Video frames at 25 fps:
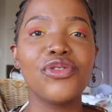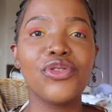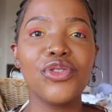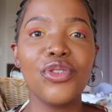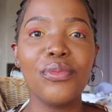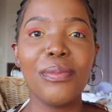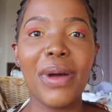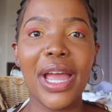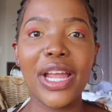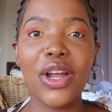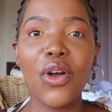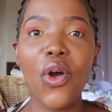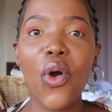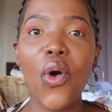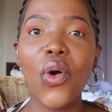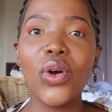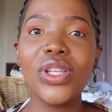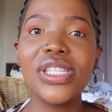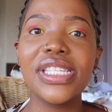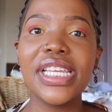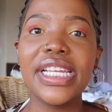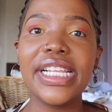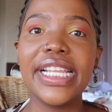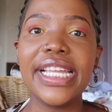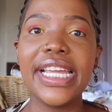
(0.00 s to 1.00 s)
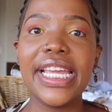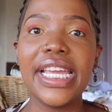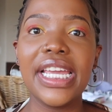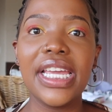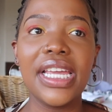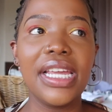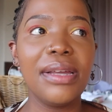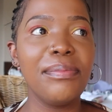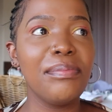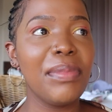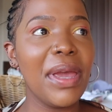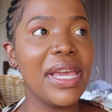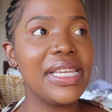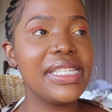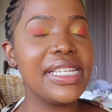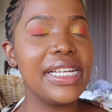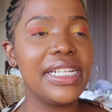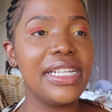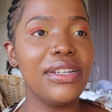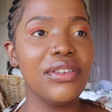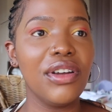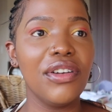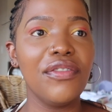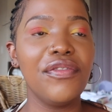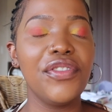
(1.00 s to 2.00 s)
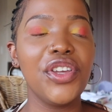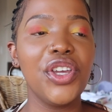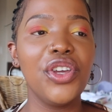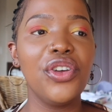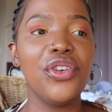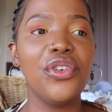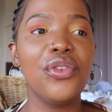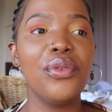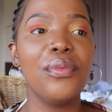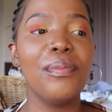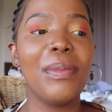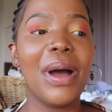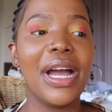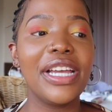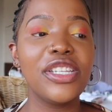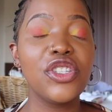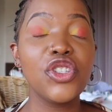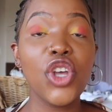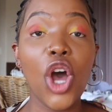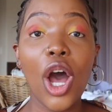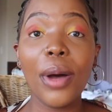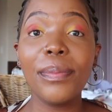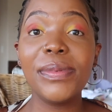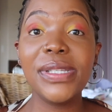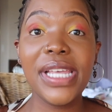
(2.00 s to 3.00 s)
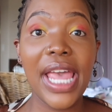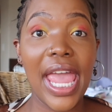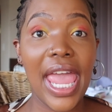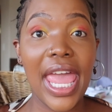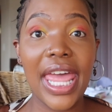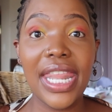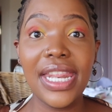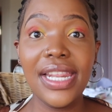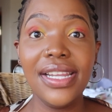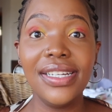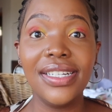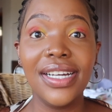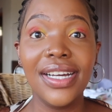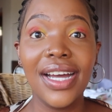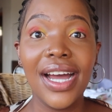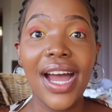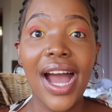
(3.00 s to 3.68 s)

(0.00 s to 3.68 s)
through my quarterly basically review, my top 10